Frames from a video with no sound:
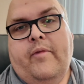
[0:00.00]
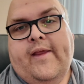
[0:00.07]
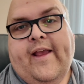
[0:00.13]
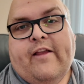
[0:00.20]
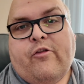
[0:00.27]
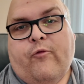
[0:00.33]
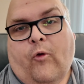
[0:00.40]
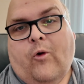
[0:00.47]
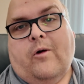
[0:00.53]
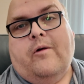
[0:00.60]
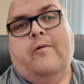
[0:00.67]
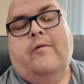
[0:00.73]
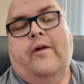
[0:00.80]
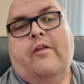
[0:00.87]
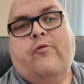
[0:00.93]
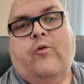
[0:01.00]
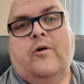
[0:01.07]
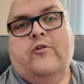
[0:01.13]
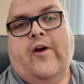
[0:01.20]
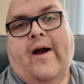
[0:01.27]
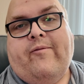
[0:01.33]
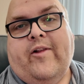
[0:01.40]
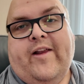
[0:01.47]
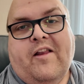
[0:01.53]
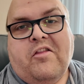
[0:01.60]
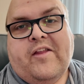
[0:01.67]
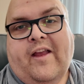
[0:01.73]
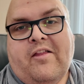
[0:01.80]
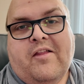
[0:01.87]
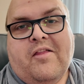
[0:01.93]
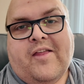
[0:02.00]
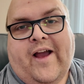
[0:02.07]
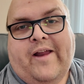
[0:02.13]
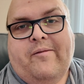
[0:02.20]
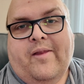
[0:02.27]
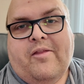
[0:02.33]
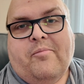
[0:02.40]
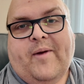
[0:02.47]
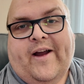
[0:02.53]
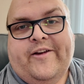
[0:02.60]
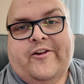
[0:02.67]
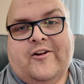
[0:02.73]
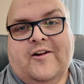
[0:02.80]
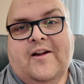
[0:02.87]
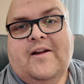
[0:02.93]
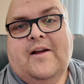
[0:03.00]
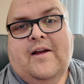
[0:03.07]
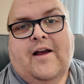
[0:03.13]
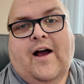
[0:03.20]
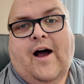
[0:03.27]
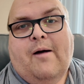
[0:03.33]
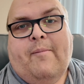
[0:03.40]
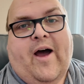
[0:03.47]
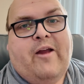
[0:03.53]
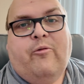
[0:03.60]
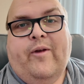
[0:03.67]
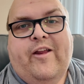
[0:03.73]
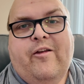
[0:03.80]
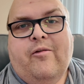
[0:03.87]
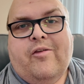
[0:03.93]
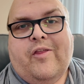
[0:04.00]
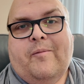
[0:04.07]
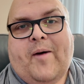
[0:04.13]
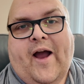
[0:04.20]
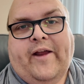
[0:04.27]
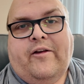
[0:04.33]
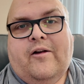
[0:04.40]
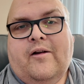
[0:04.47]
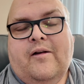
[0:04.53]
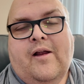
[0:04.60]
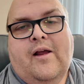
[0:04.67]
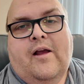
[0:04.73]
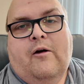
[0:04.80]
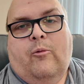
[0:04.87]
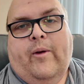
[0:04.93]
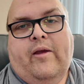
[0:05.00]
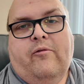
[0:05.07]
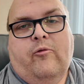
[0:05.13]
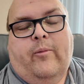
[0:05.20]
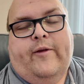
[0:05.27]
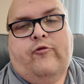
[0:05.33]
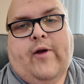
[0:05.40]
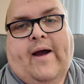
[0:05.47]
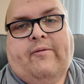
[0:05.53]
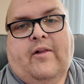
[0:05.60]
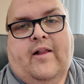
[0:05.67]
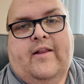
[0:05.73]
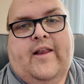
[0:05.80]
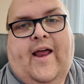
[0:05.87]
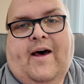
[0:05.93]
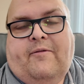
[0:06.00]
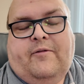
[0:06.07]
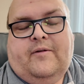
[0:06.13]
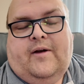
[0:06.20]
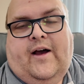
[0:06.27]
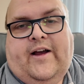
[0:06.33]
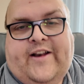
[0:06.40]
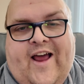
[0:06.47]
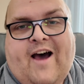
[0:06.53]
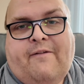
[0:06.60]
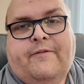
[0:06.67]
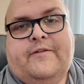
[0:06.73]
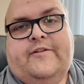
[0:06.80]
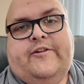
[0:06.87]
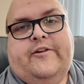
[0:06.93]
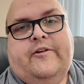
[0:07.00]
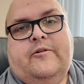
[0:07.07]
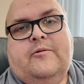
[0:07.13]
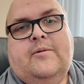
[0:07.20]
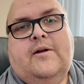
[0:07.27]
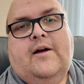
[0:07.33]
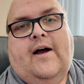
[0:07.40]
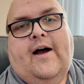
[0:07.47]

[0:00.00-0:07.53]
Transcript: it's for traveling. It stays inside this binder. I reuse the binder. We travel enough to